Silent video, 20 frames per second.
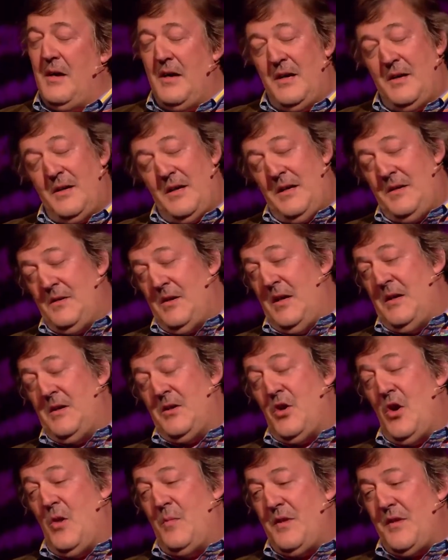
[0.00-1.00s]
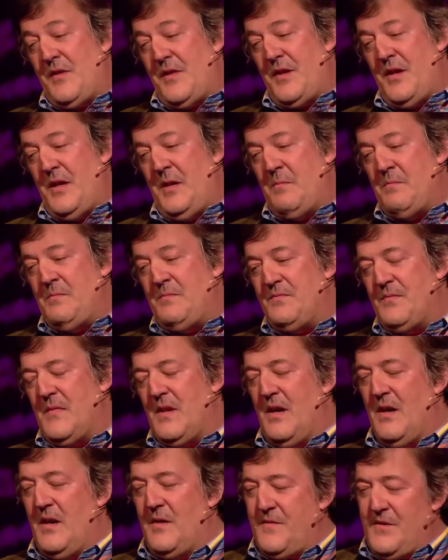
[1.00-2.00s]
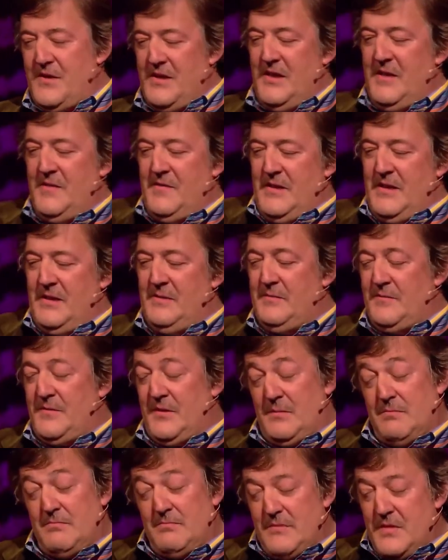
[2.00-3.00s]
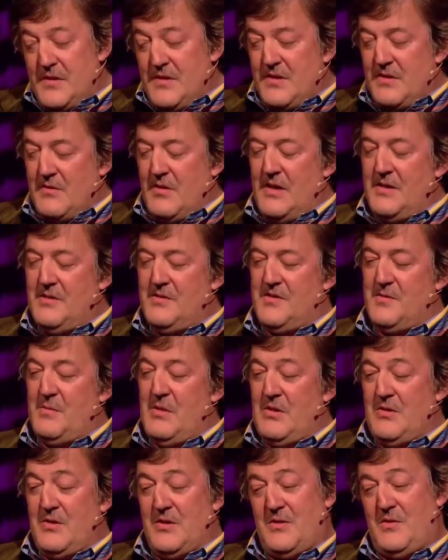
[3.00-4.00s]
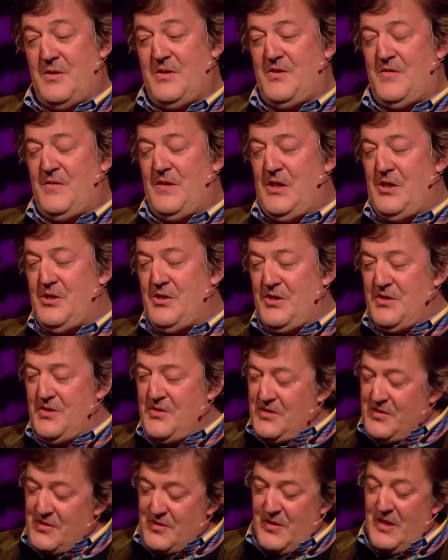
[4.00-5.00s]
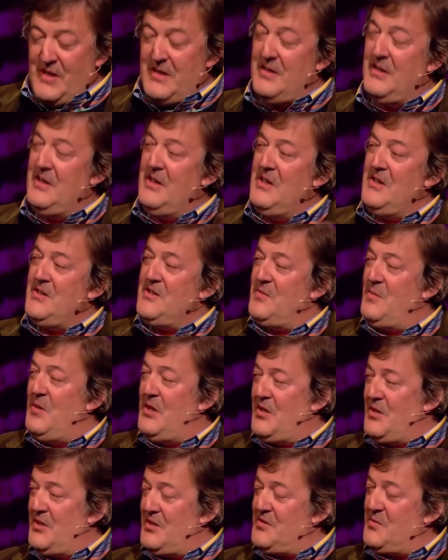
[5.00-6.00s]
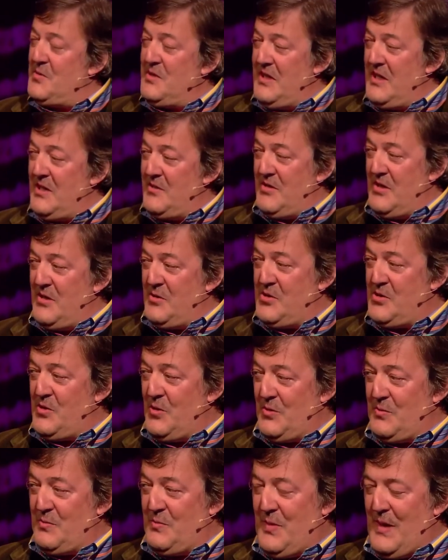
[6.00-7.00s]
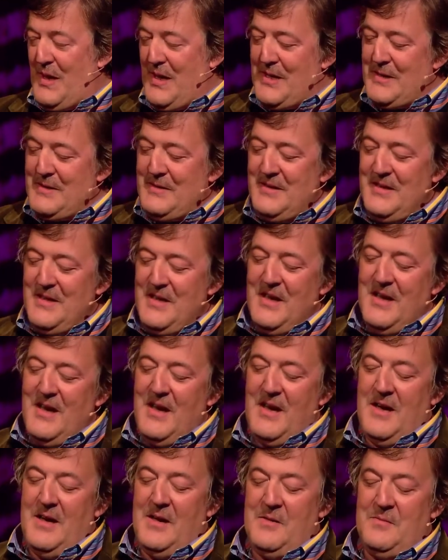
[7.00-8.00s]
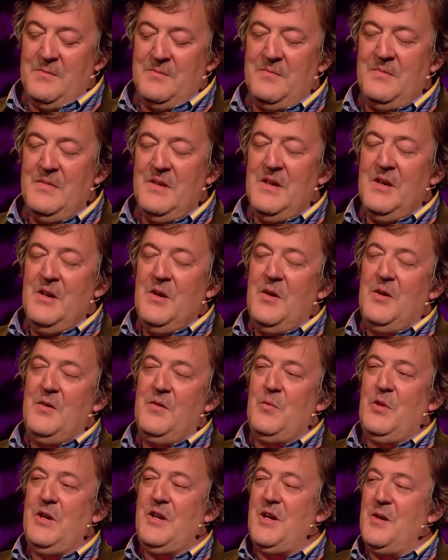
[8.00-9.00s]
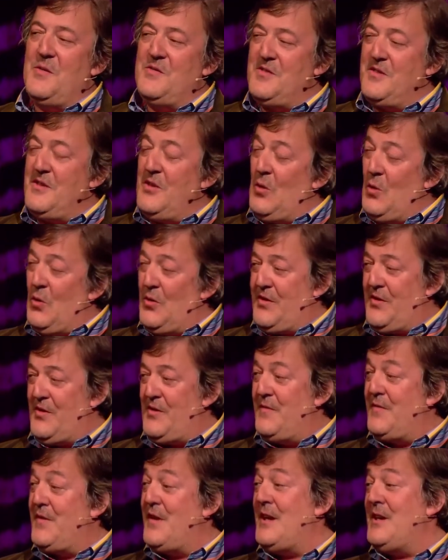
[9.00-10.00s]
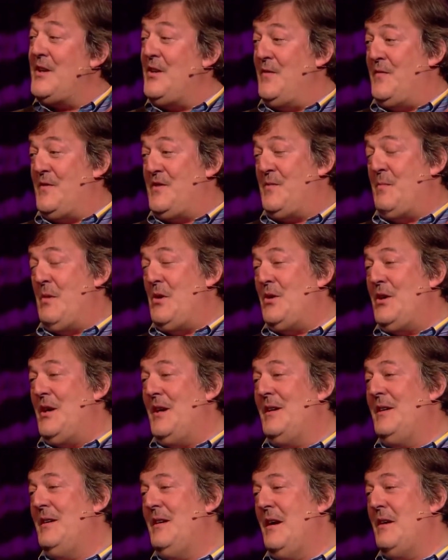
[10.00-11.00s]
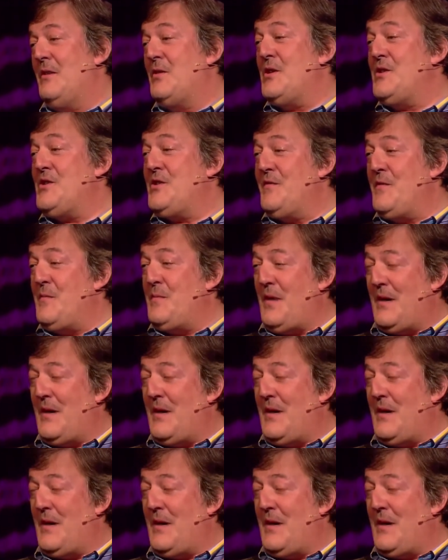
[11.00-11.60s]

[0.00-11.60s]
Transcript: In a common theme for the evening, from the great smoker Christopher Hitchens to the great smoker, as we now know, Sean Penn, we come to the author of Thank You for Smoking, Christopher